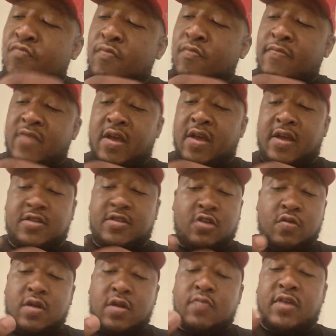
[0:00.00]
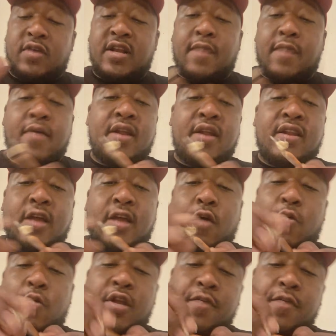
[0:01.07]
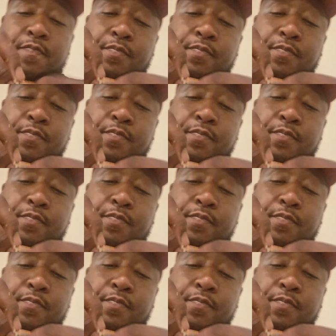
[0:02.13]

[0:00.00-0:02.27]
All right, so you want to break that body down with it.